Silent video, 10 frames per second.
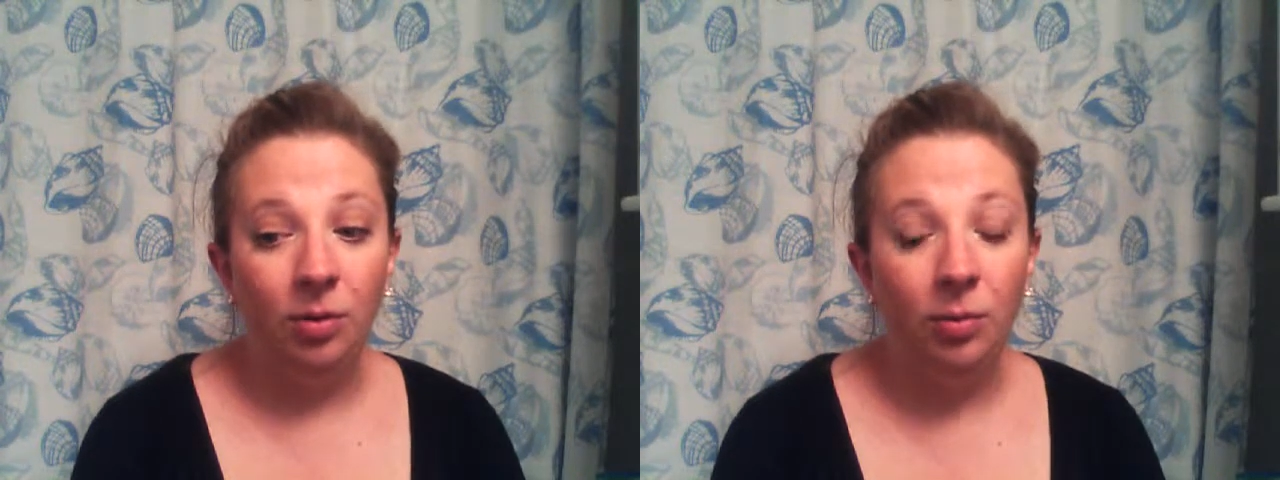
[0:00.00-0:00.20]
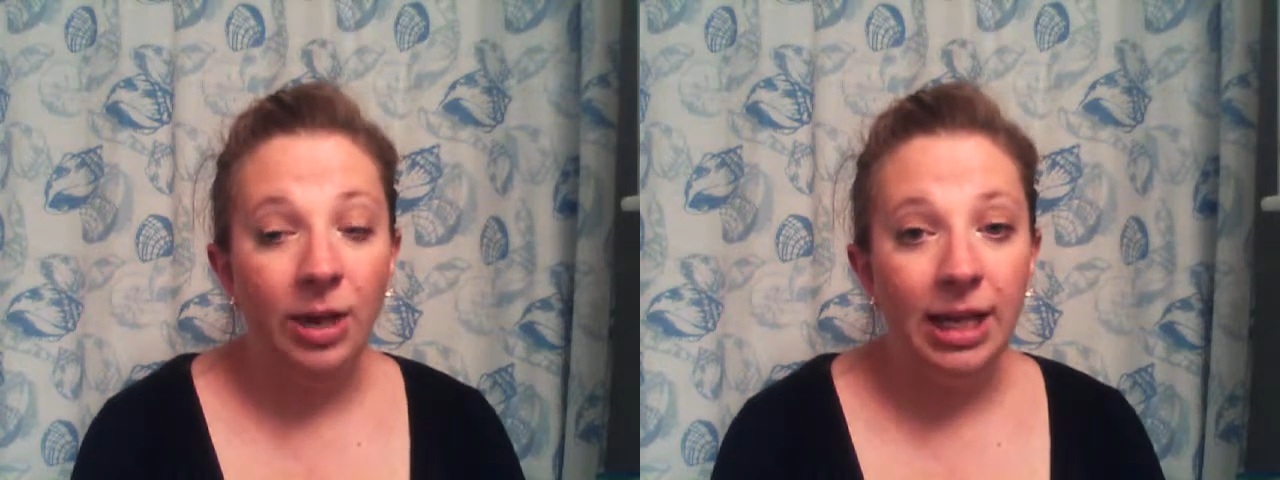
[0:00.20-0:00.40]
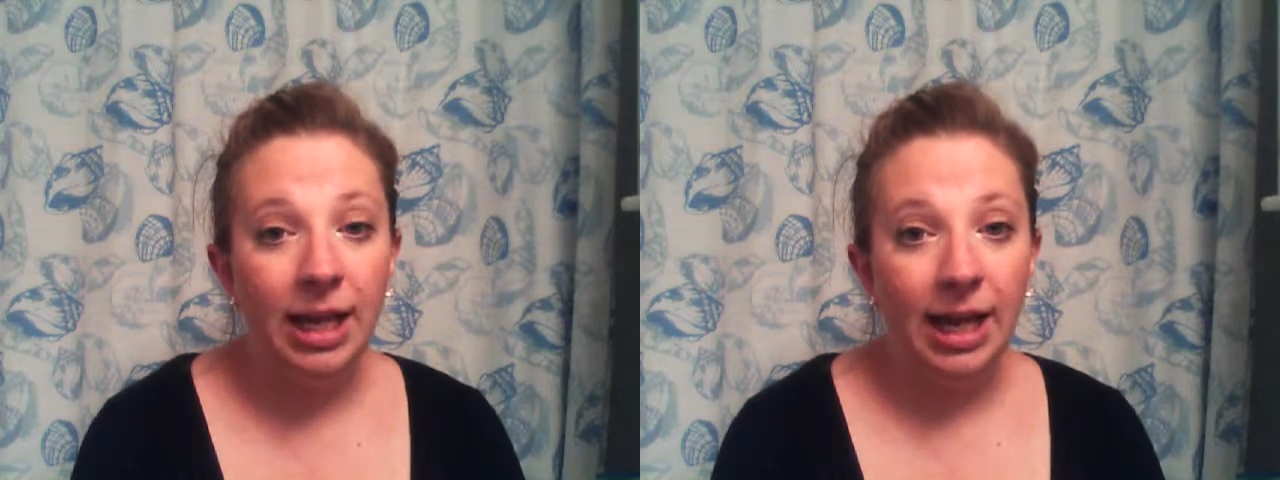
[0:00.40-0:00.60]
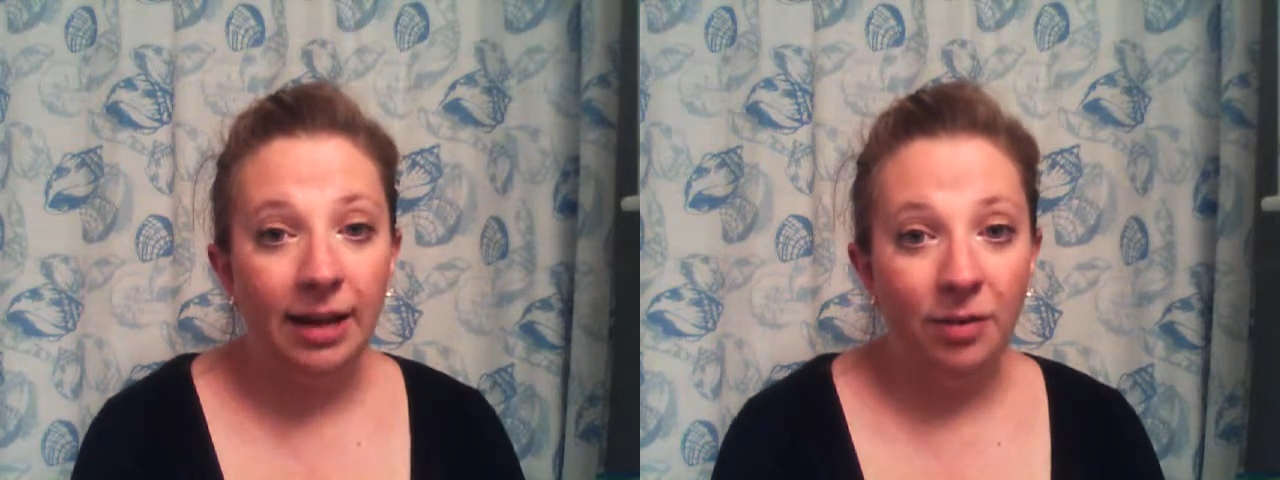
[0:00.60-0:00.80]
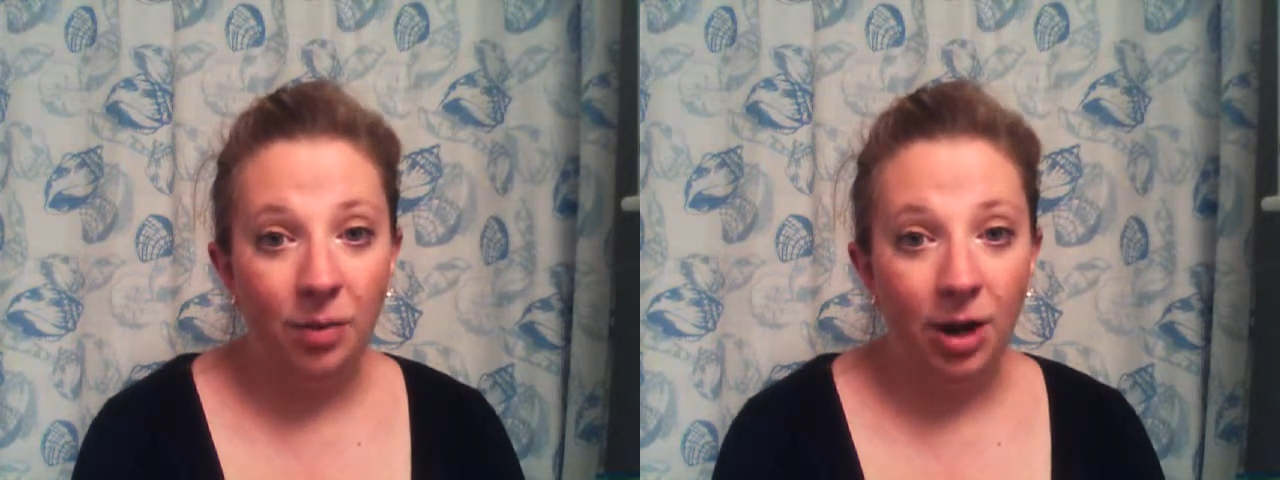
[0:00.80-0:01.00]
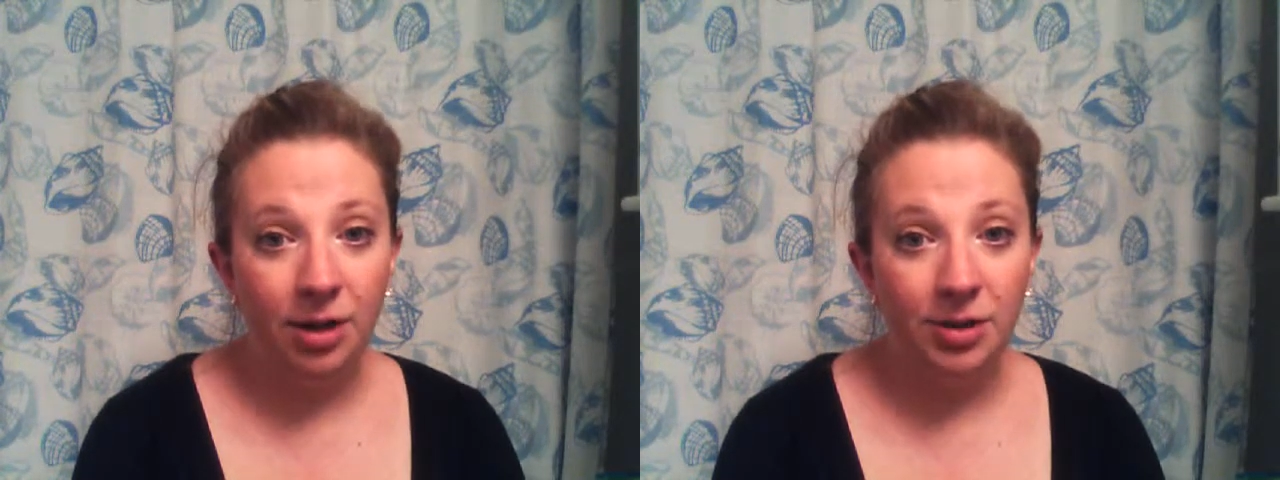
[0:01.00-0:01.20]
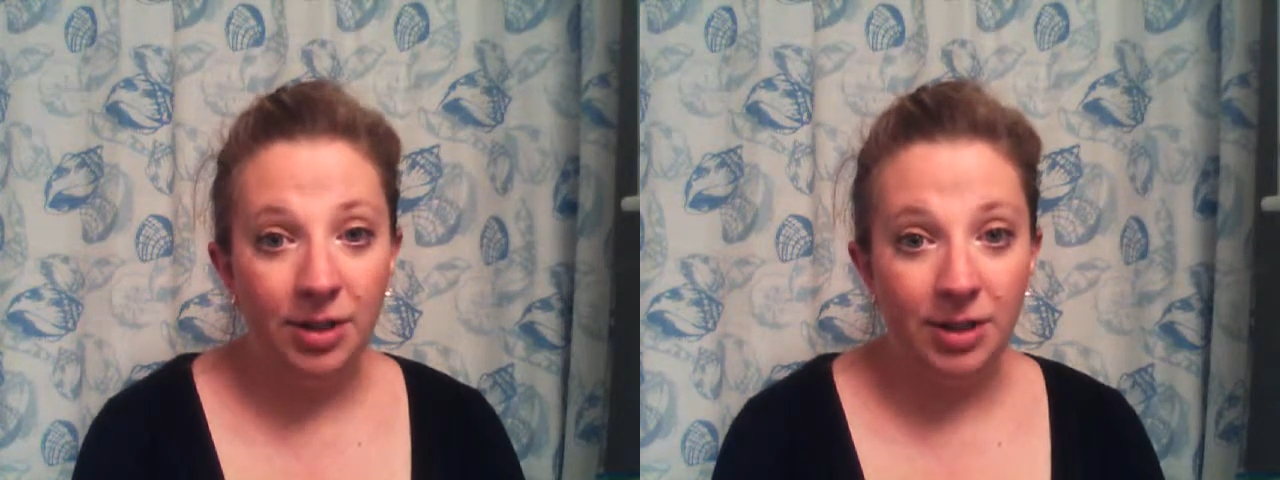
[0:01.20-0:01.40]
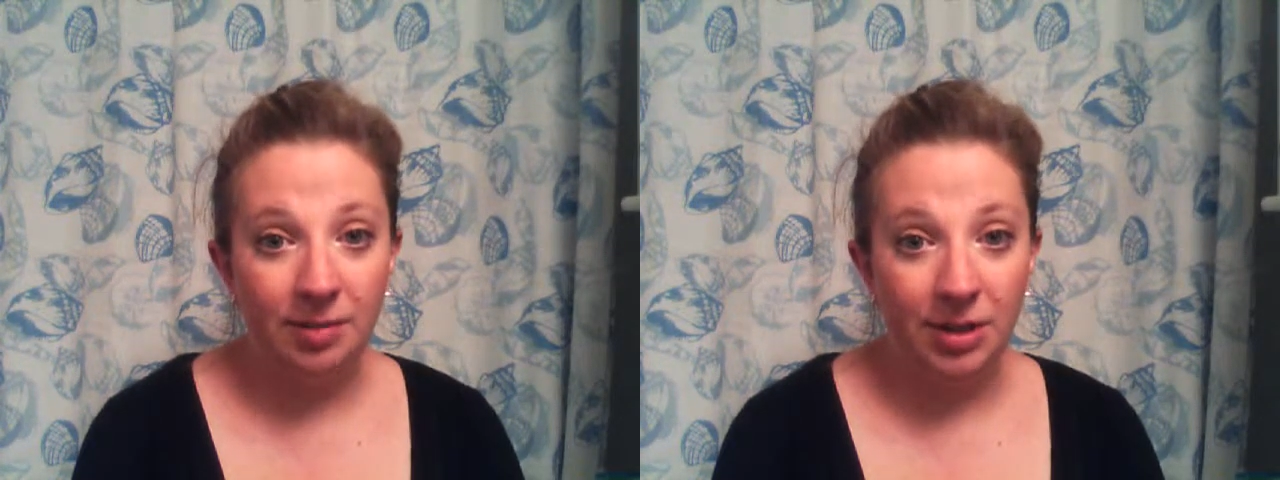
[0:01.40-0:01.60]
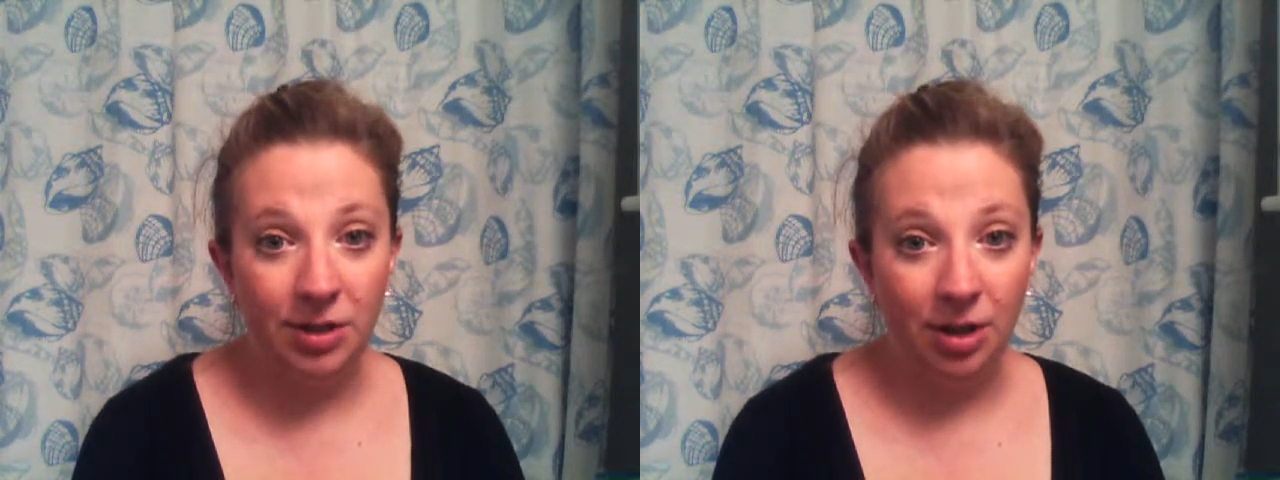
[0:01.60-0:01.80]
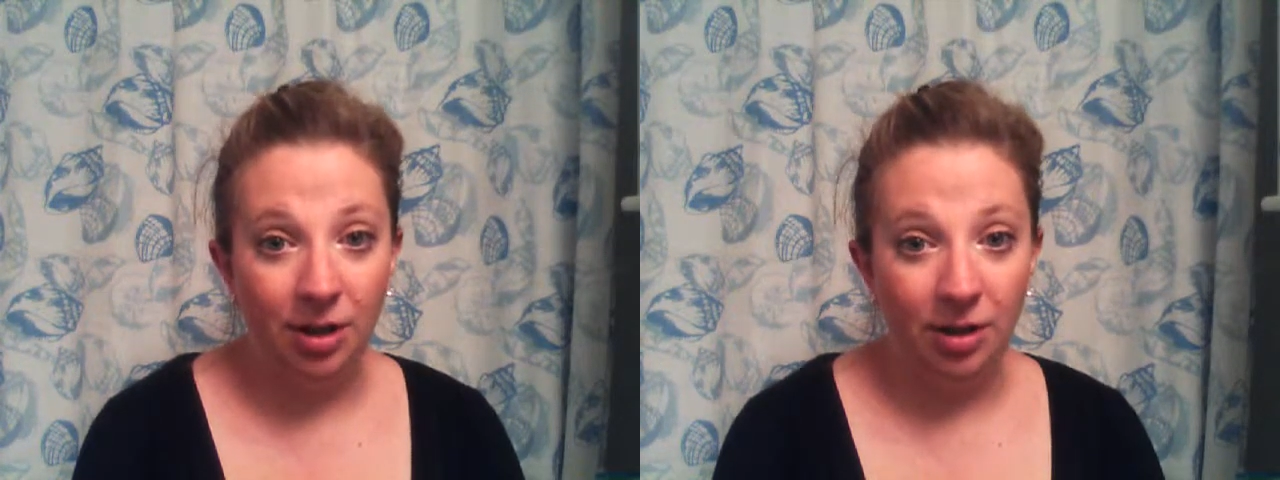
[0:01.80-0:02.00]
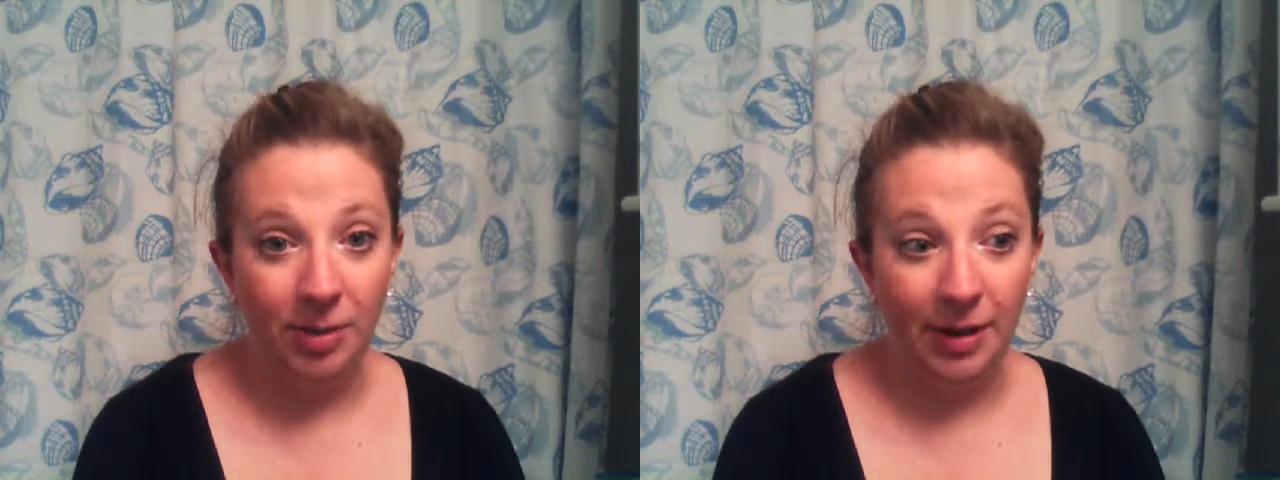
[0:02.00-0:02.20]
we can't have a water system installed